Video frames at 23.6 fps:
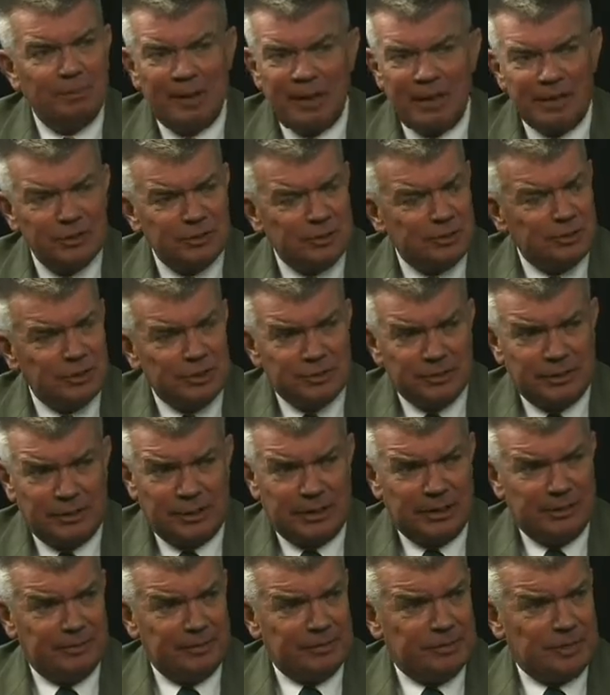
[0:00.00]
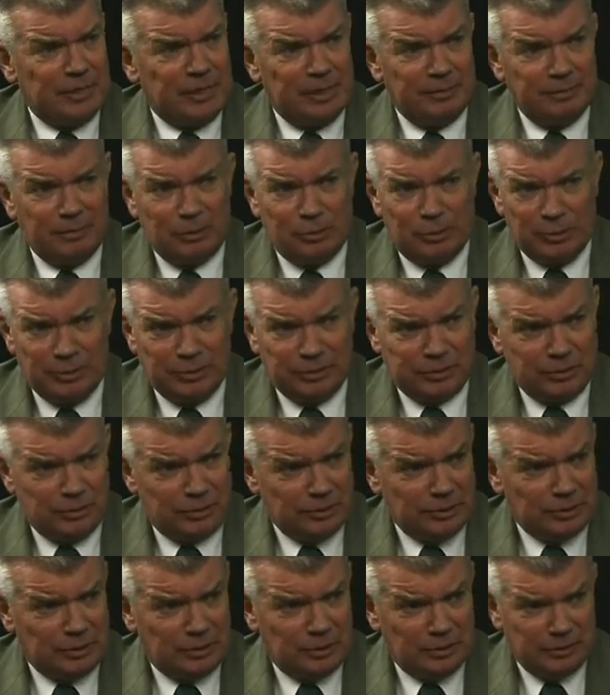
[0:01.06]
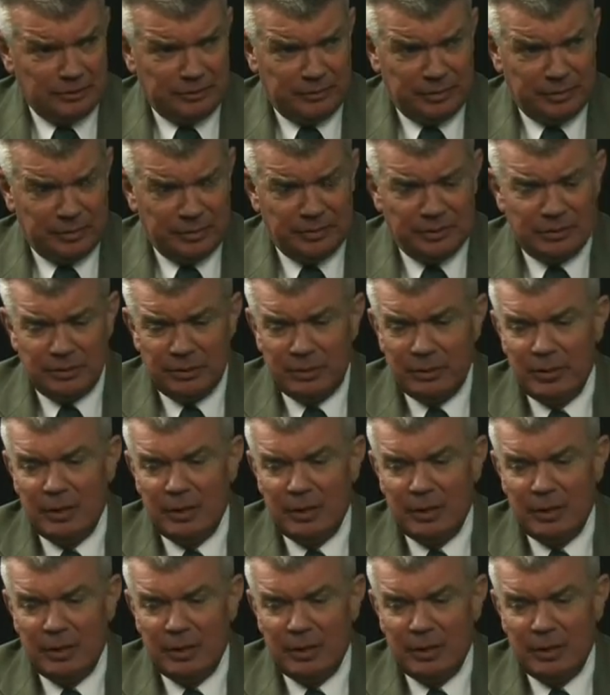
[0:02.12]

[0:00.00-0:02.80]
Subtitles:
Pastor doesn't have the time to research all of this.